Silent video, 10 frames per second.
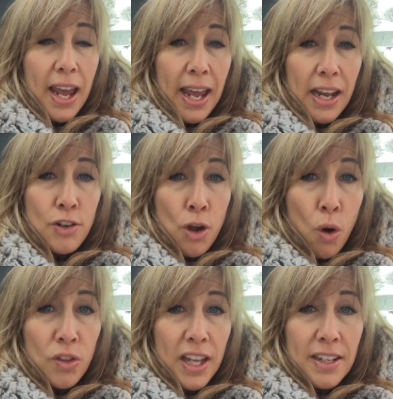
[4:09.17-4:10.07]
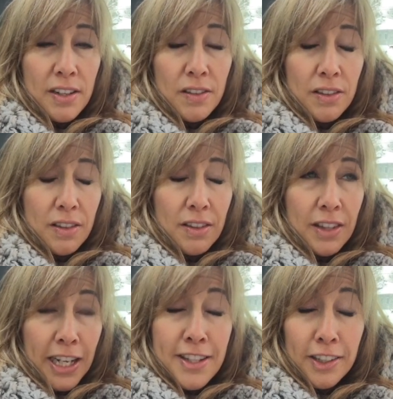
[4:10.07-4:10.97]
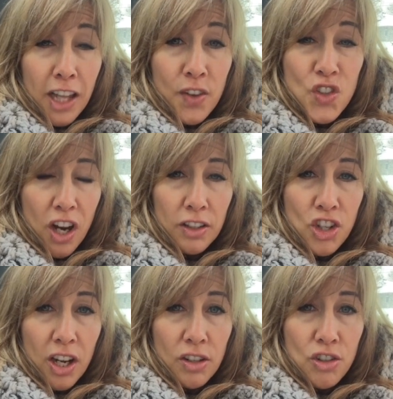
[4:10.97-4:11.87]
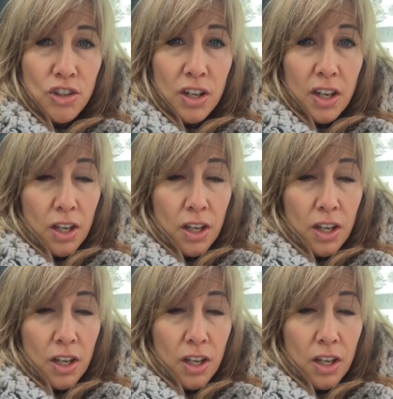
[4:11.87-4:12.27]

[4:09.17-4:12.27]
And know that it that it's a lifestyle change.